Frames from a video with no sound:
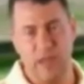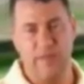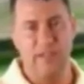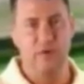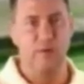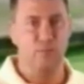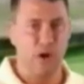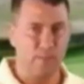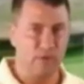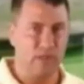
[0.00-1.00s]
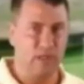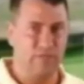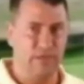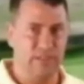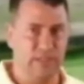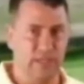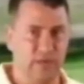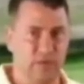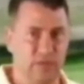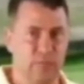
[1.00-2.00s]
And that's how a properly aligned face
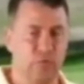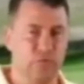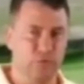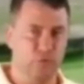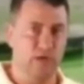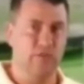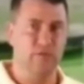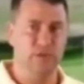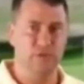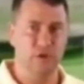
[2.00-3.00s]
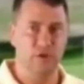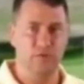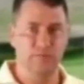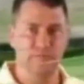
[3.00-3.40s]
angle improves your directional control.